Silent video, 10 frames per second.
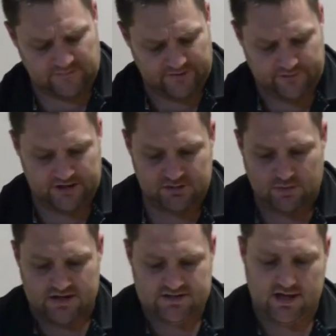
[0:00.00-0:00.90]
for each
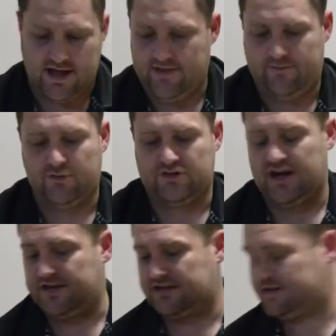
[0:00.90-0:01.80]
one, so how the foot
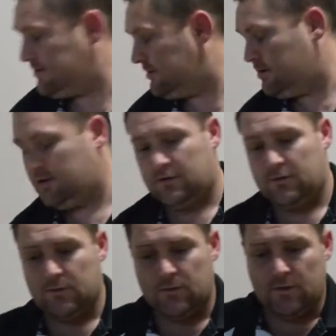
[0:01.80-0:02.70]
changes.
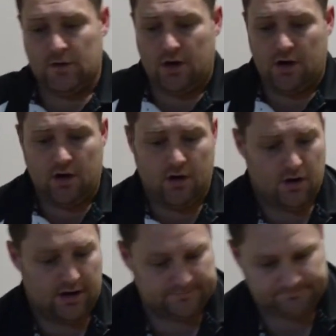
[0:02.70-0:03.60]

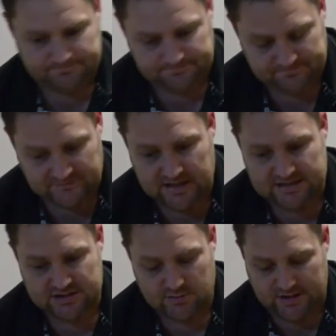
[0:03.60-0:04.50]
Alright,
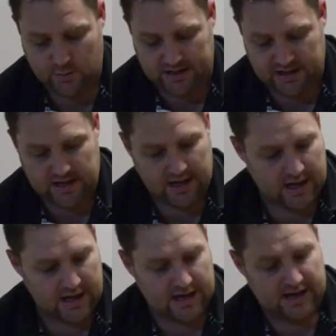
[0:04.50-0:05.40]
let's do a quick
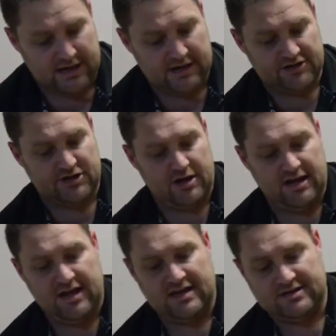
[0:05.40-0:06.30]
show you
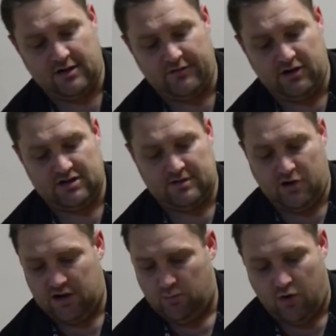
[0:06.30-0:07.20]
here. So I've got
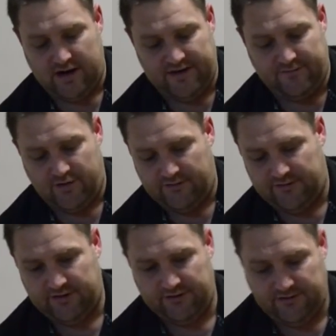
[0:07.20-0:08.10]
my
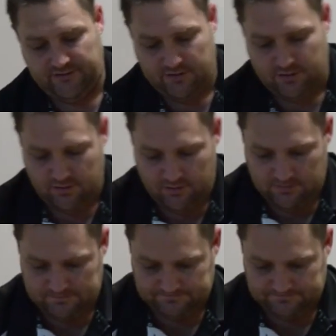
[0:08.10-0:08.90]
RF604.